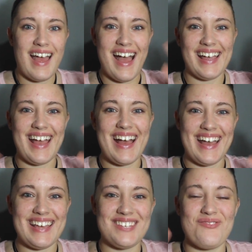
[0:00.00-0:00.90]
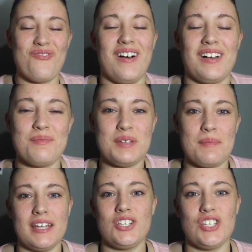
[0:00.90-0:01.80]
Hi guys, welcome to
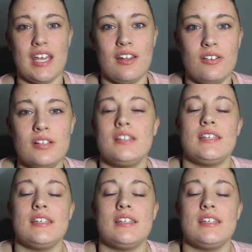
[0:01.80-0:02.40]
my channel.